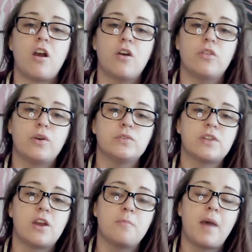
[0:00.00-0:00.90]
Those
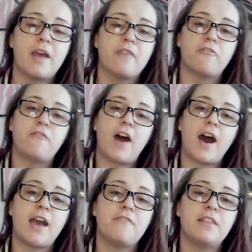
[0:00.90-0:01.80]
are my
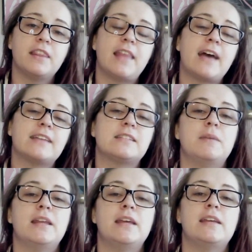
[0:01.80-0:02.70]
5
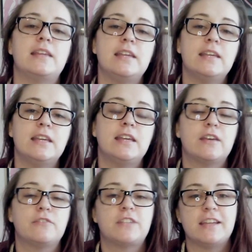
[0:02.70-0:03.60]
last-minute geeky
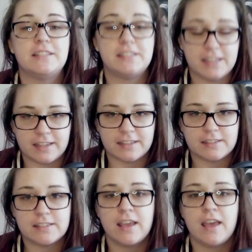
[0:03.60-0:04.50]
gift
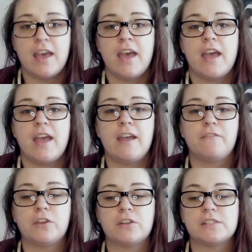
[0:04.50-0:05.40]
ideas.
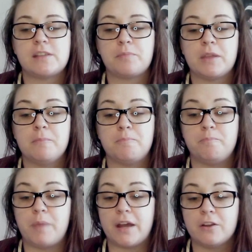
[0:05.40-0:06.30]
If there's something
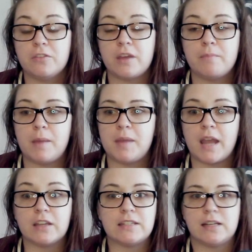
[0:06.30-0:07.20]
better that maybe I
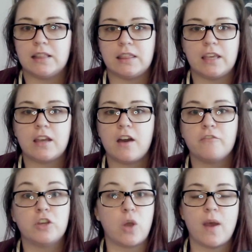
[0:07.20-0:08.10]
didn't think of,
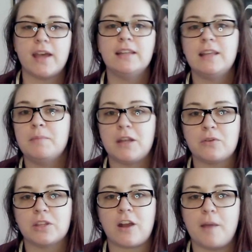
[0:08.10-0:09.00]
go ahead and let me know
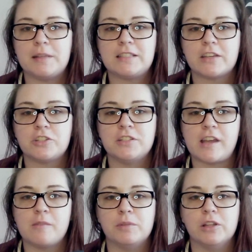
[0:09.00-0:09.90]
in the comment section
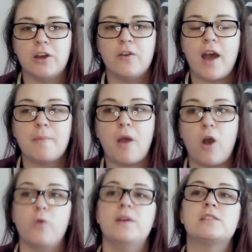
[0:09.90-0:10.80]
down below. I'm
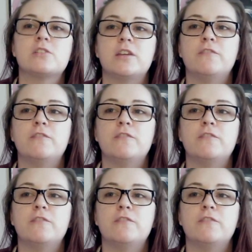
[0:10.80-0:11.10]
always looking